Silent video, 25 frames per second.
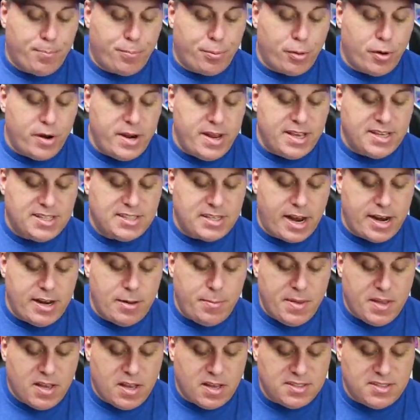pretty
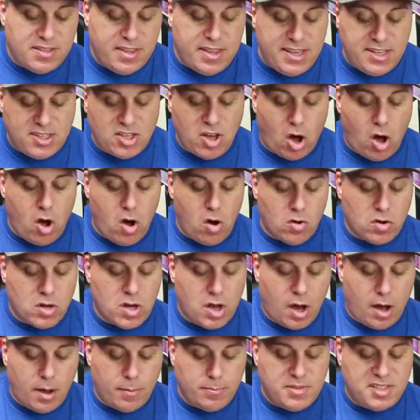excited because these all
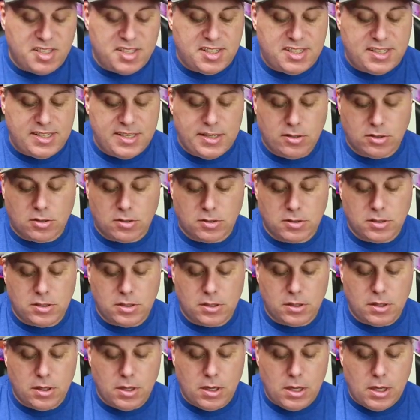come sealed
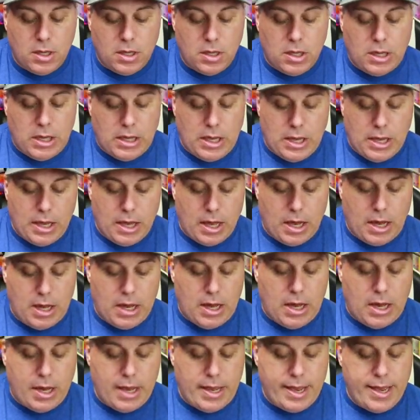
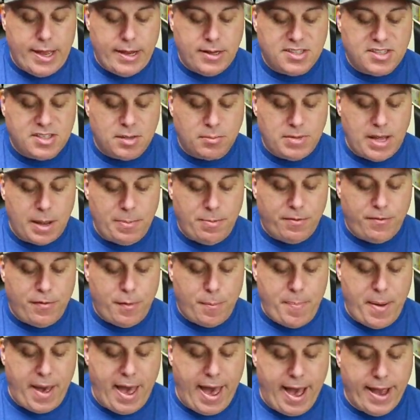uh, in some type of a
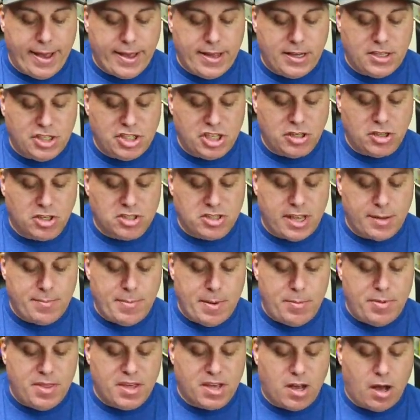package. It looks like
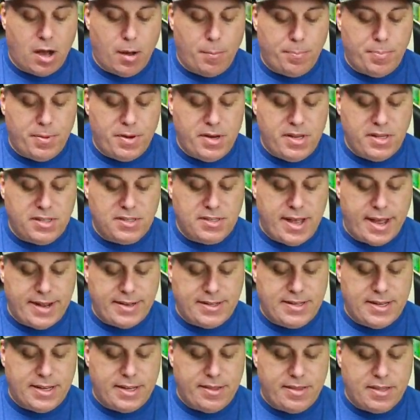maybe the companies
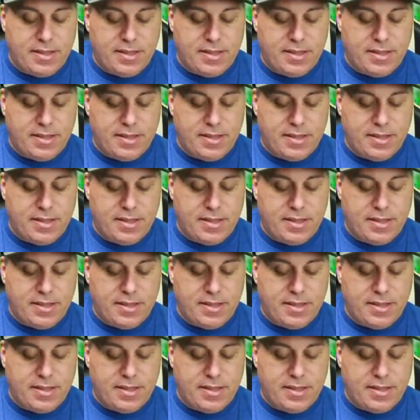that did